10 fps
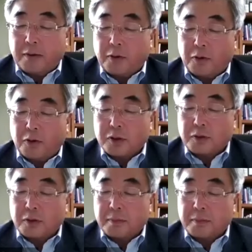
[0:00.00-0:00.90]

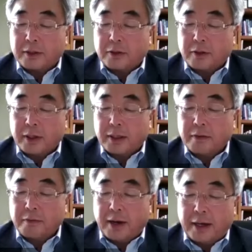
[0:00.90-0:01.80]
focusing on
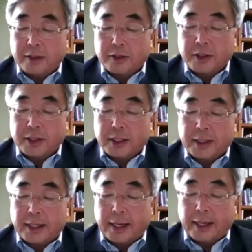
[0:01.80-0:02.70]
mentoring,
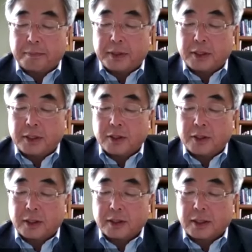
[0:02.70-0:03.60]
financing, and
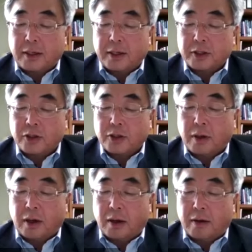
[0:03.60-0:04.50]
business
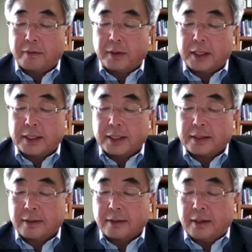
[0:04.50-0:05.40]
acceleration of
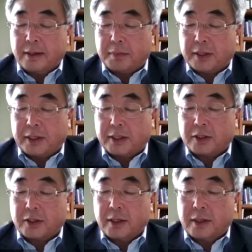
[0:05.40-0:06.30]
leading Middle
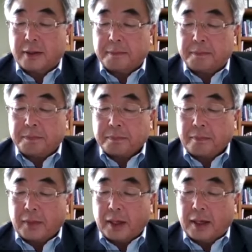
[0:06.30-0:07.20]
East
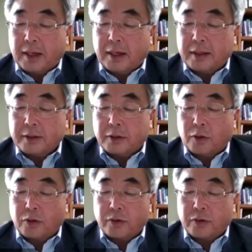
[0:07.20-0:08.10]
and
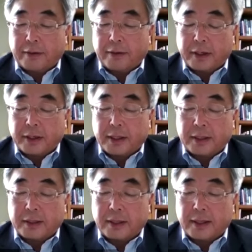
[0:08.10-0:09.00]
North
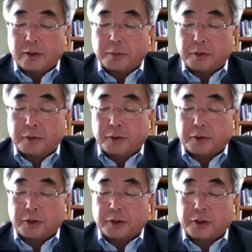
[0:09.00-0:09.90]
Africa
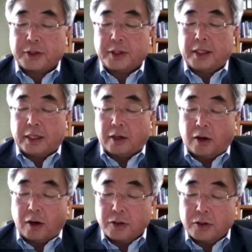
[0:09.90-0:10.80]
entrepreneurs. He
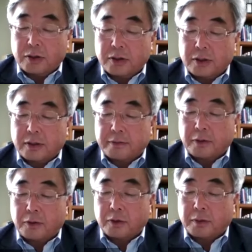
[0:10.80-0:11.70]
also served
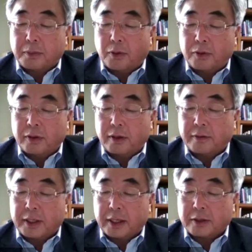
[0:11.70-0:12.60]
on the board of
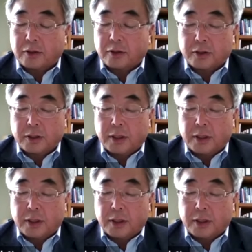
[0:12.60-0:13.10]
directors